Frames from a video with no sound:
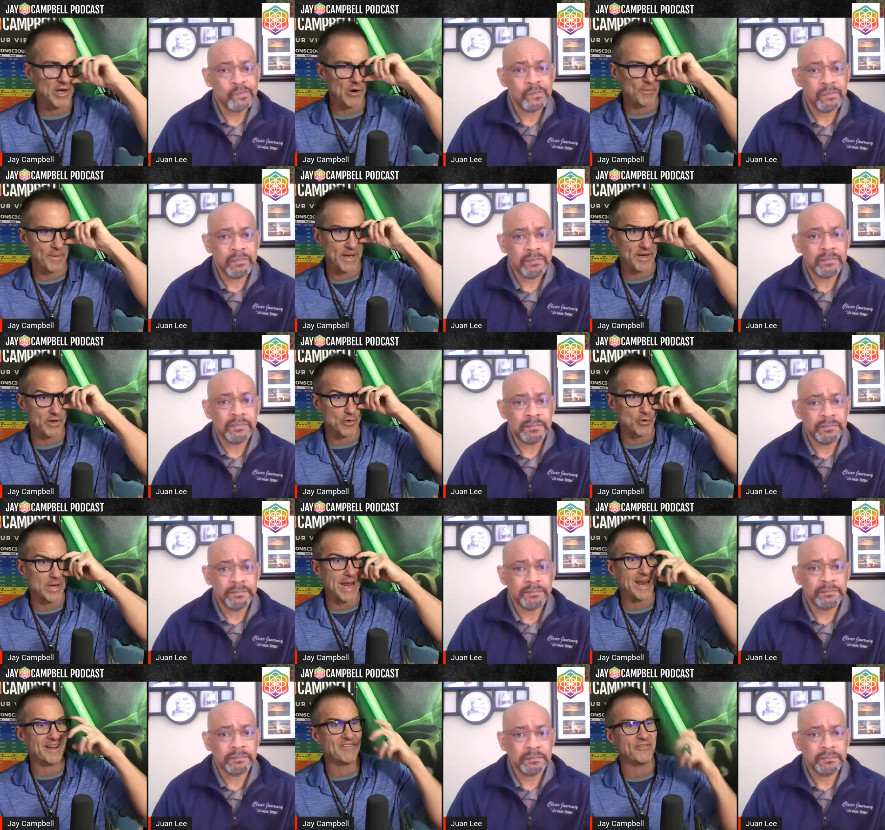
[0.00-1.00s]
Speaker 1: know and be a
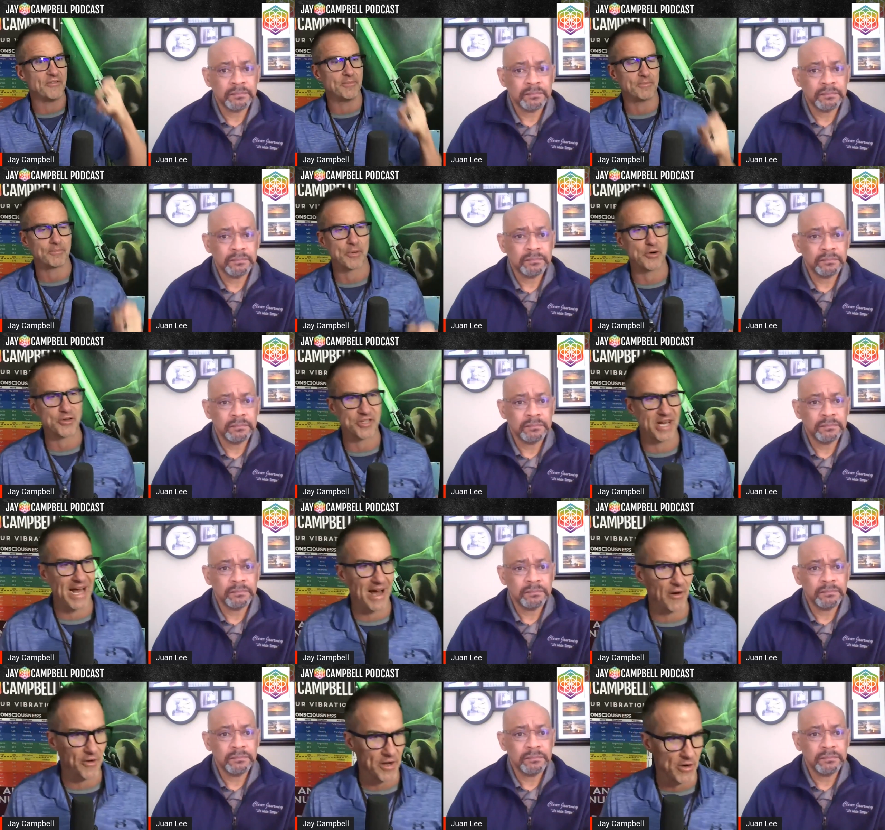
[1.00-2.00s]
creative
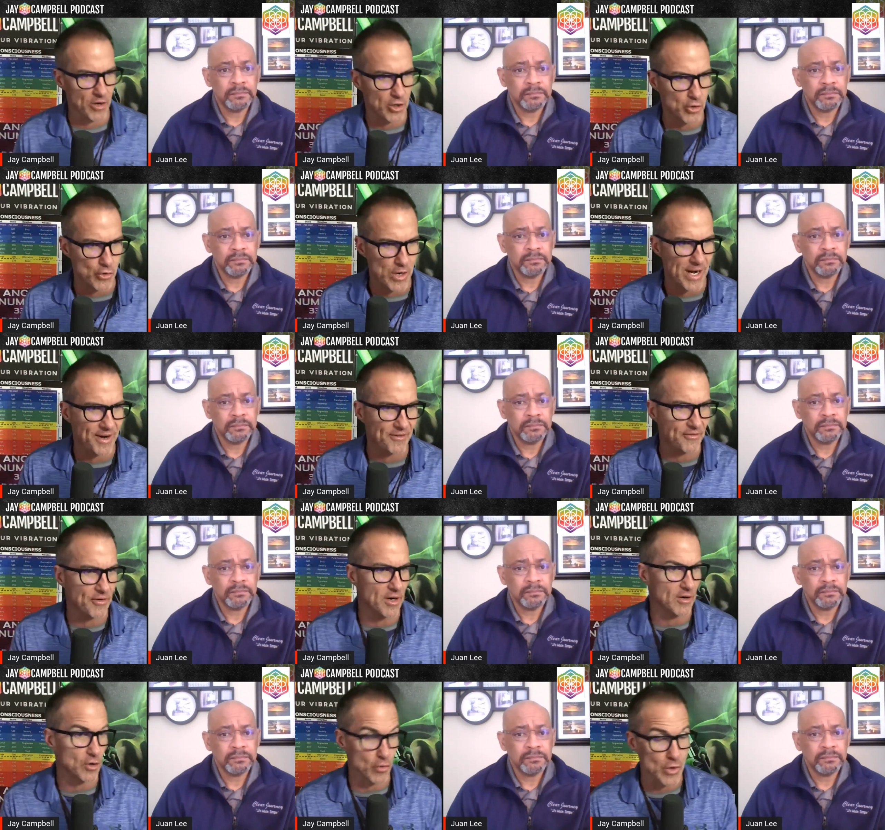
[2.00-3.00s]
personality or a creative
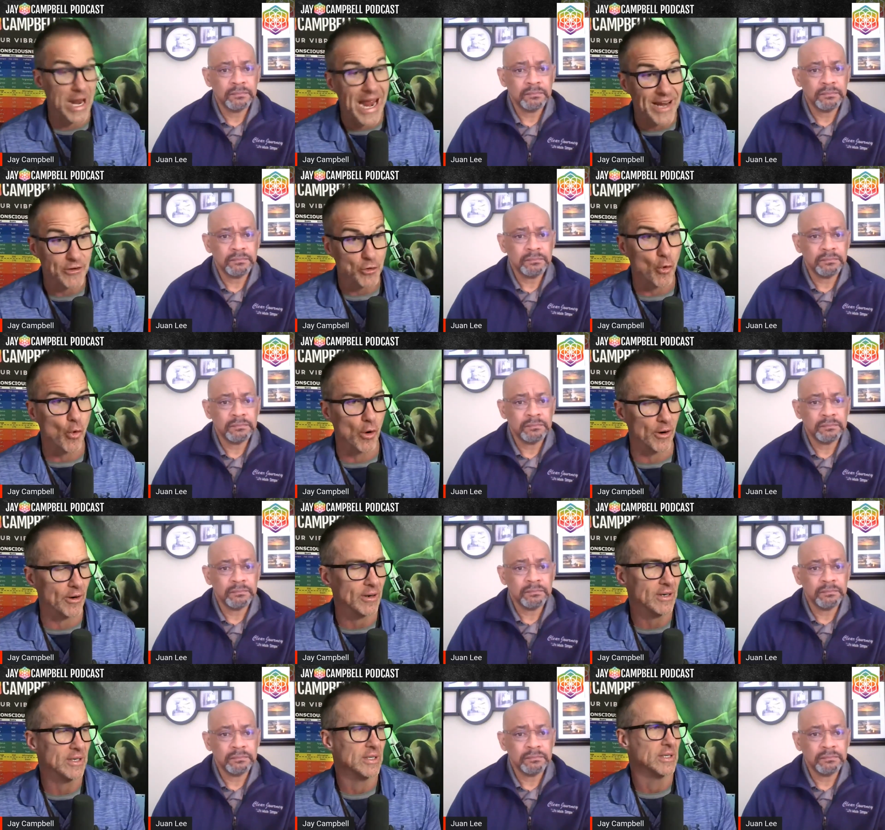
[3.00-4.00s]
a
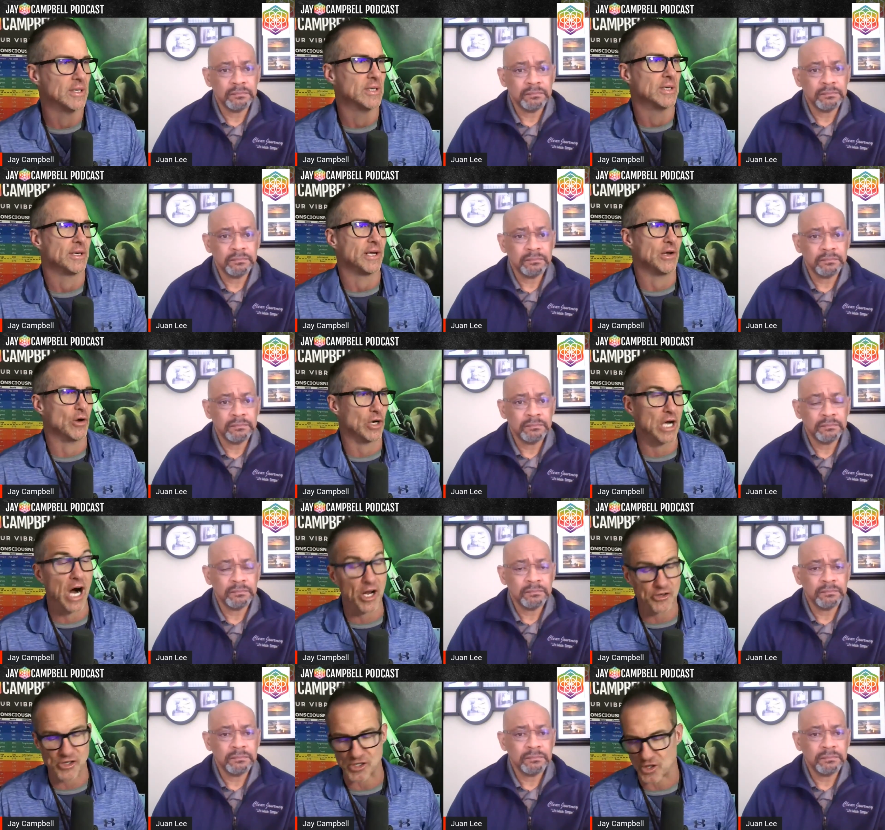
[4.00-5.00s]
creator you know a
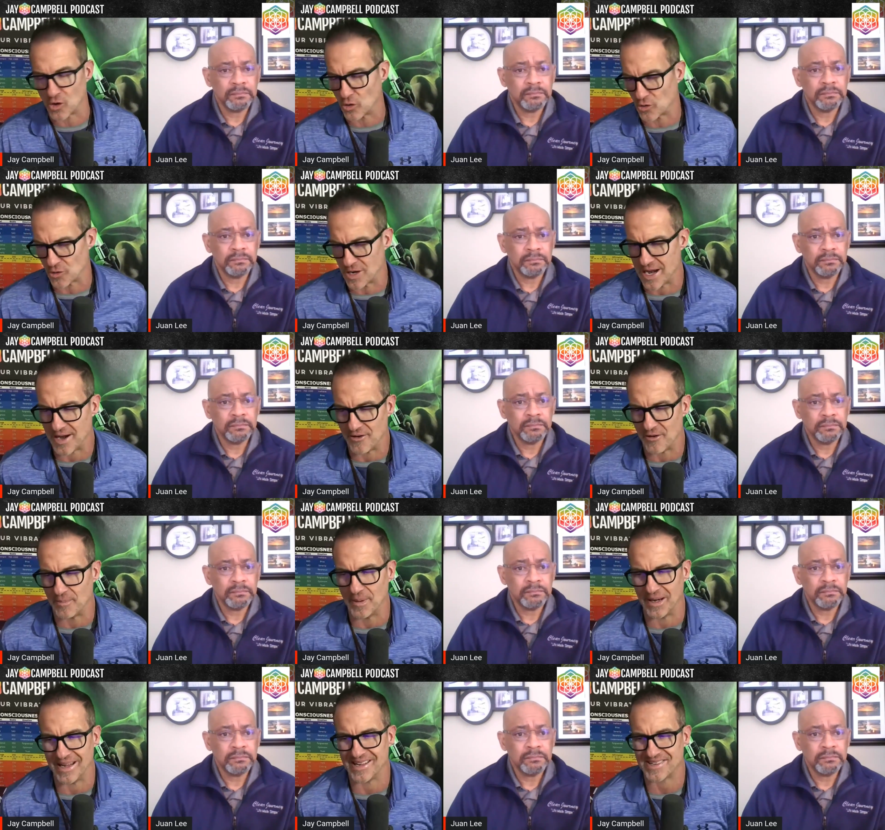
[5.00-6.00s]
conscious co-creator
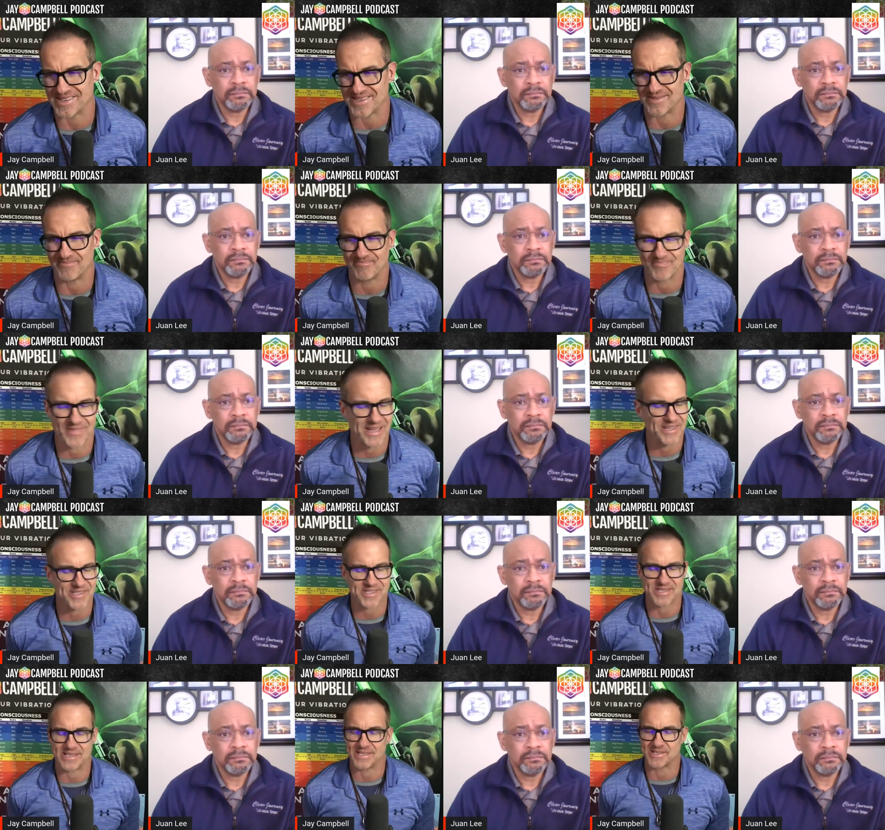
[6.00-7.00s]
but it's
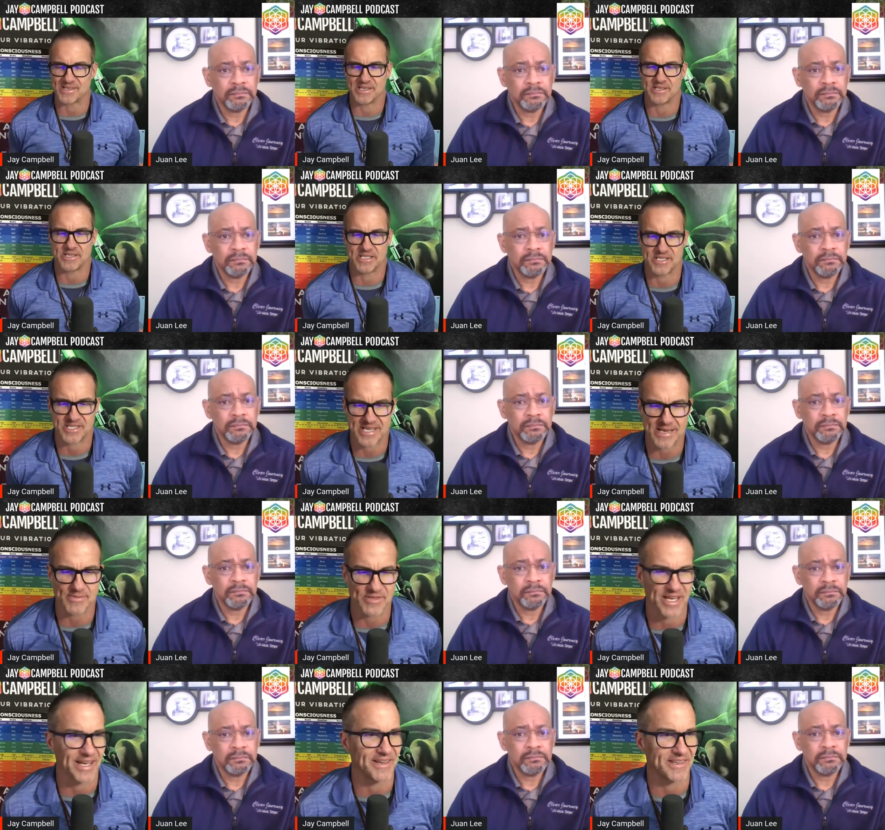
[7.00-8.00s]
it's it's it, it
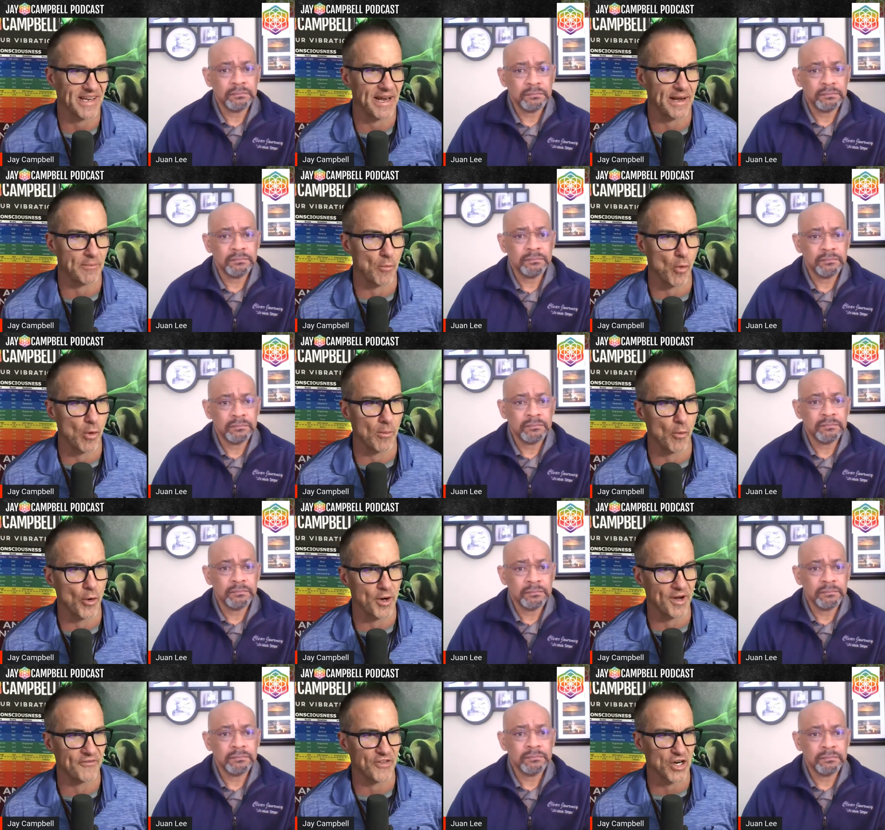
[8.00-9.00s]
seems like it's getting more and more
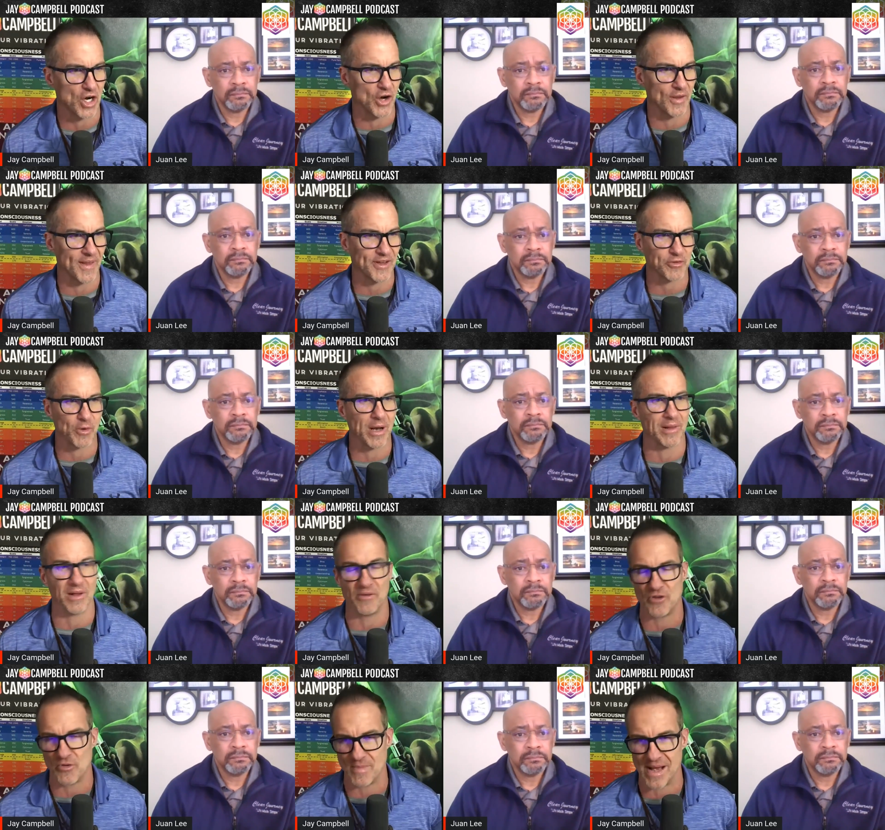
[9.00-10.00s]
difficult and that's why i
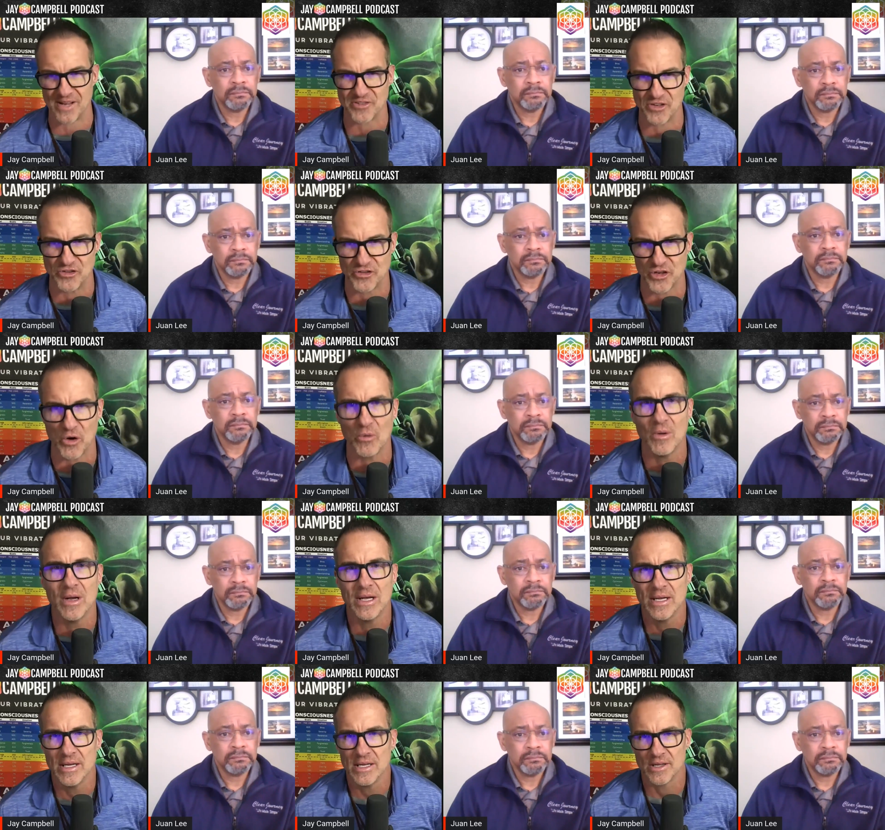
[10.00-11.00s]
love your message so
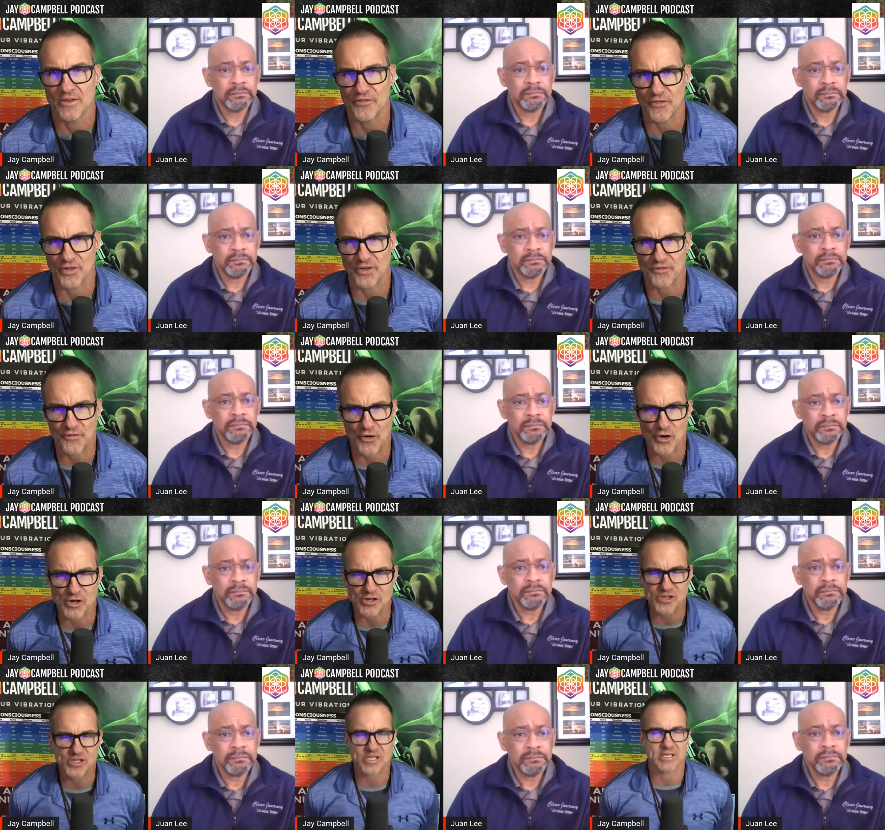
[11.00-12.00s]
the, the
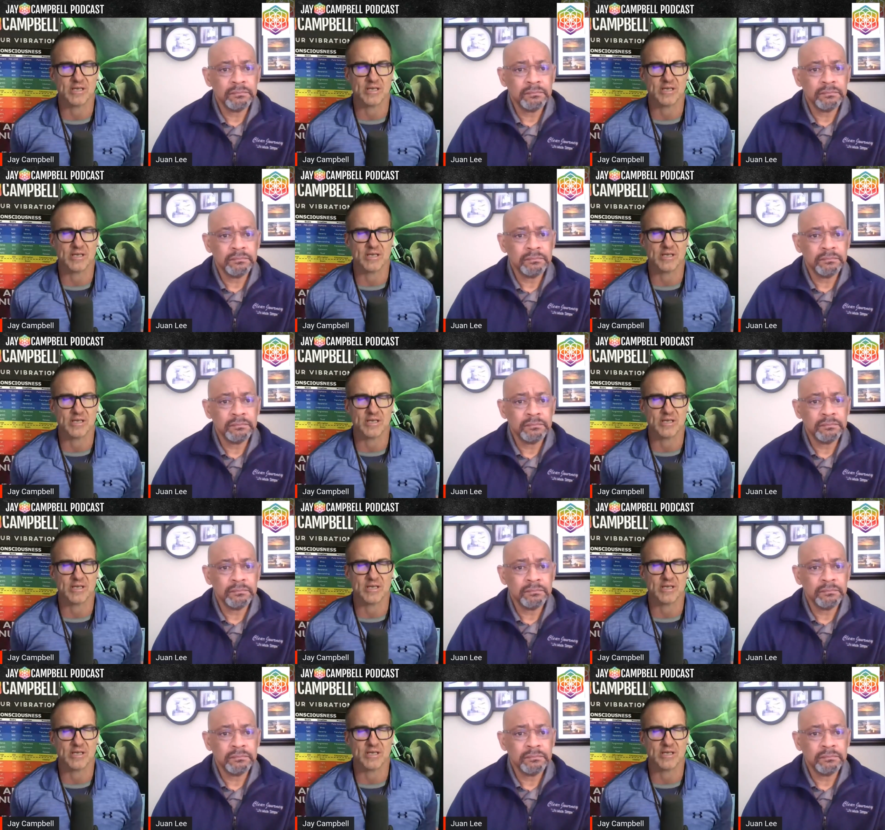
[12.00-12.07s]
first